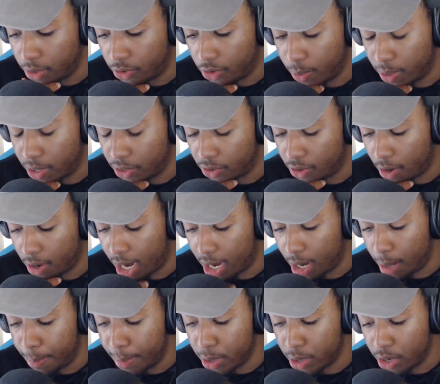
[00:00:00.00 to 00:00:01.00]
so we can start kind
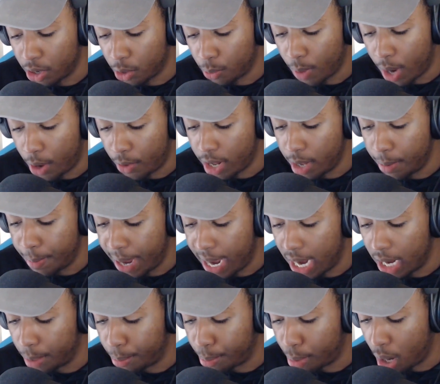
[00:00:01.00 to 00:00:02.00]
of building around him
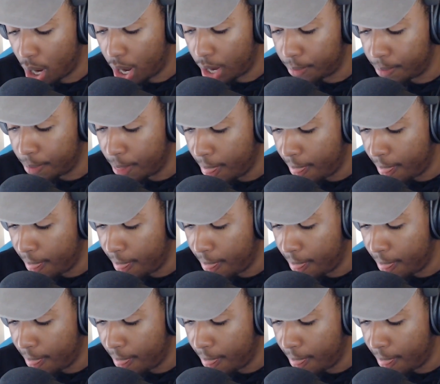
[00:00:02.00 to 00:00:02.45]
and LeBron,